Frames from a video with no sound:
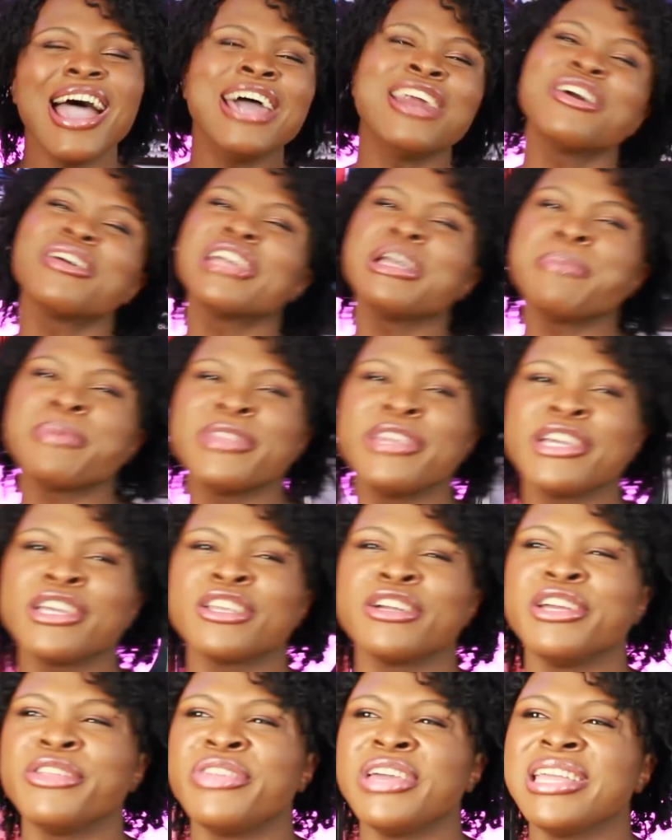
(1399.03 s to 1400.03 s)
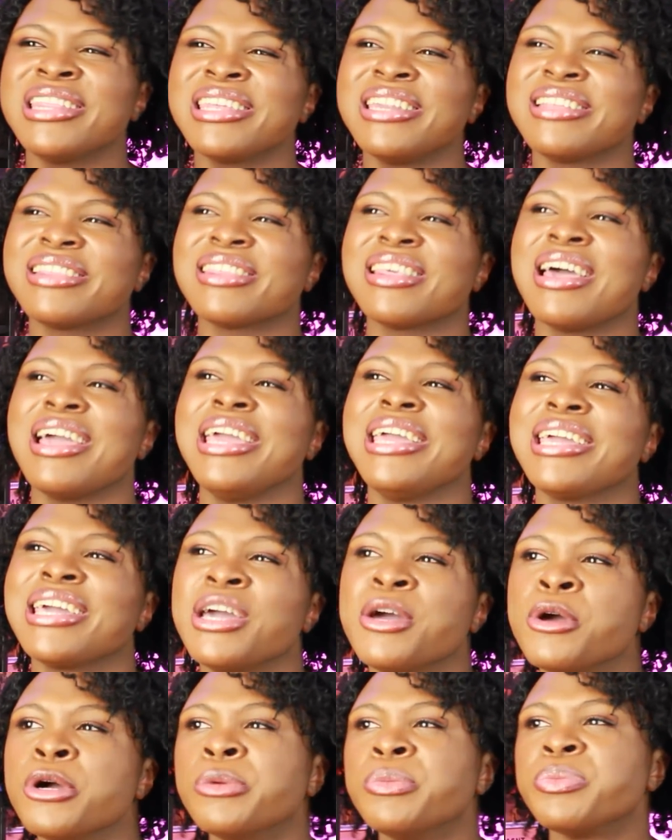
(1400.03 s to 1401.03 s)
don't really particularly think that it's like
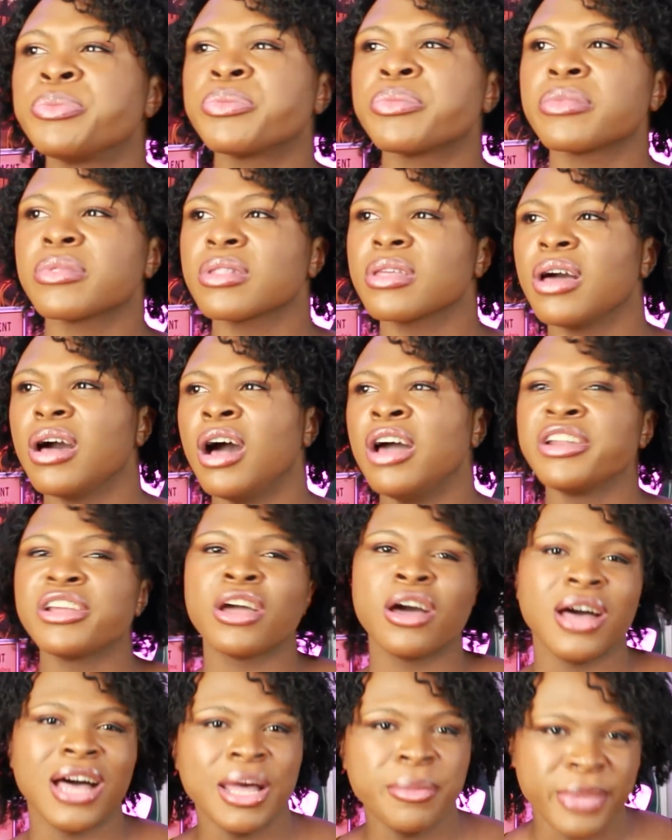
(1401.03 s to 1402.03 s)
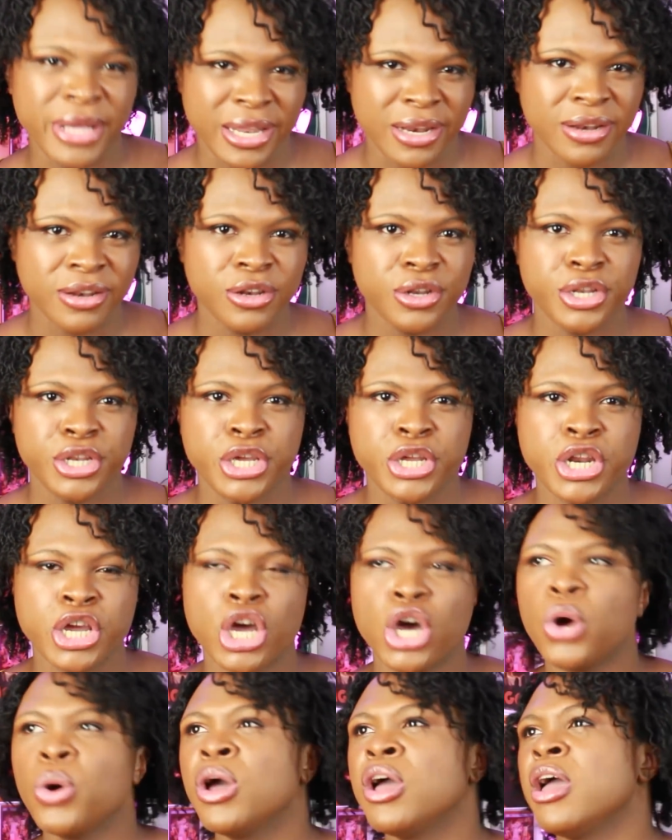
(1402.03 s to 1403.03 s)
uncommon, you
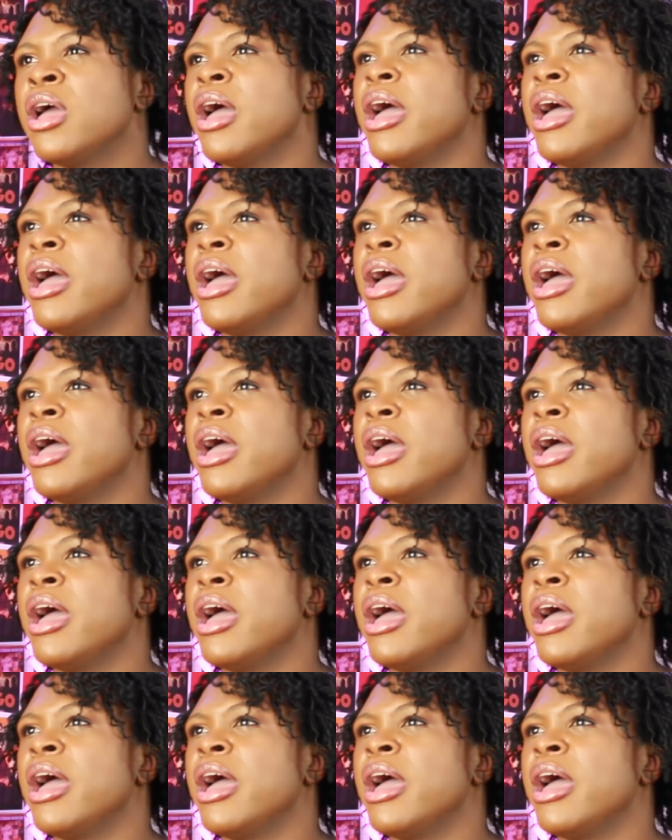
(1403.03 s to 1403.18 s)
know?